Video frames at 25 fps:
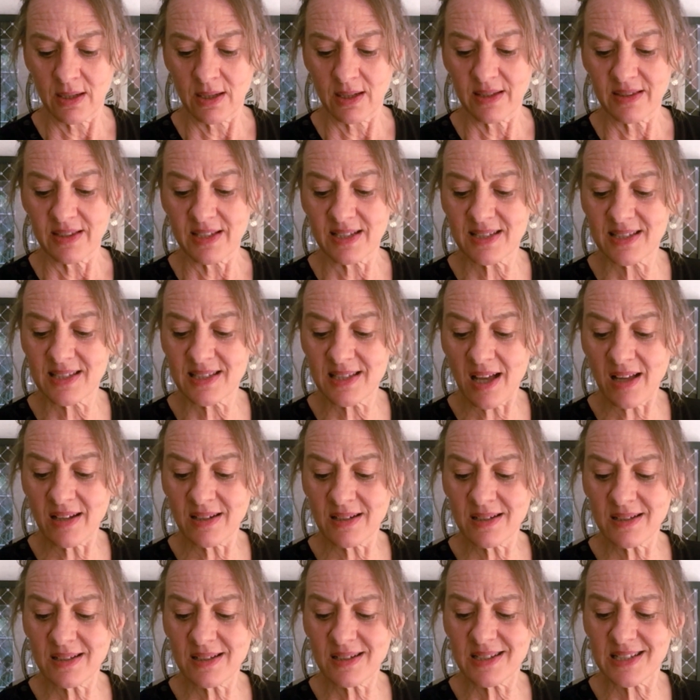The
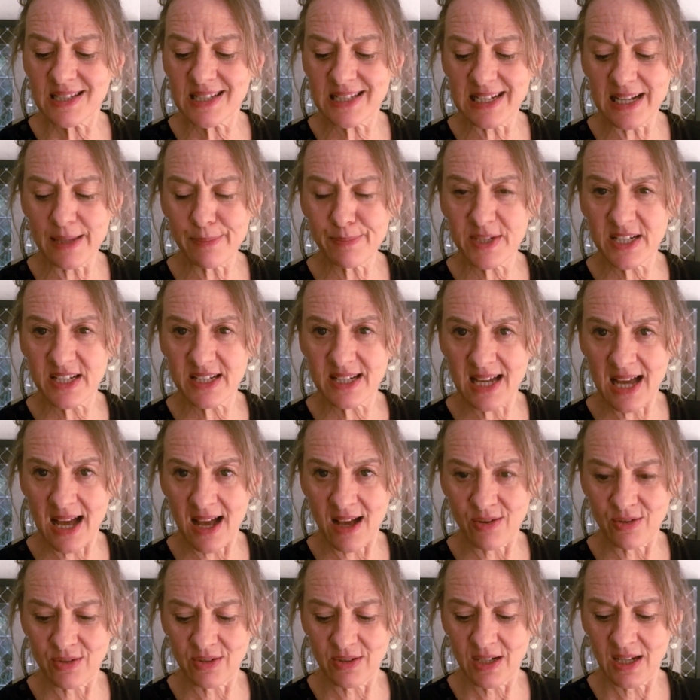sun slipped
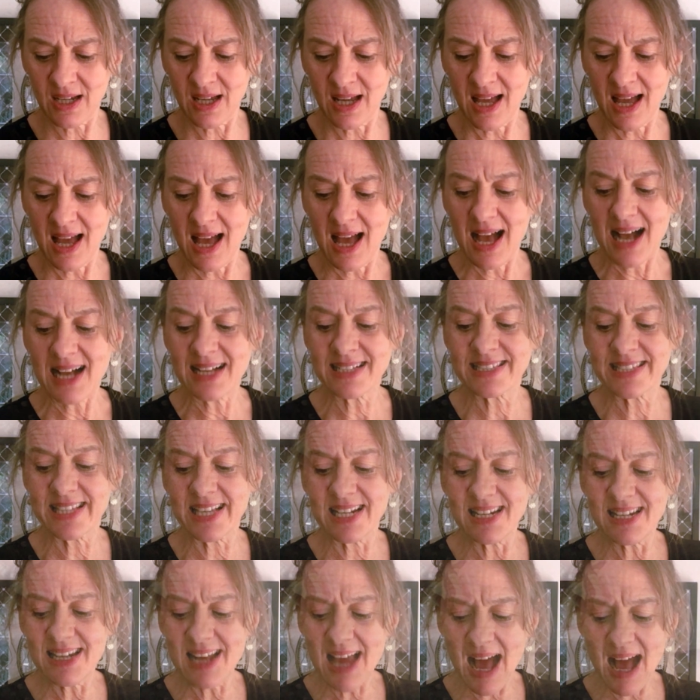down as the
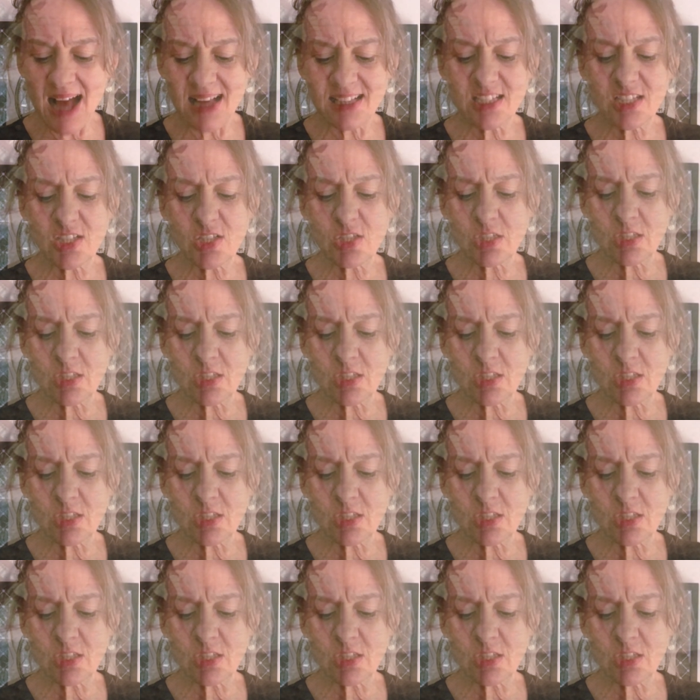last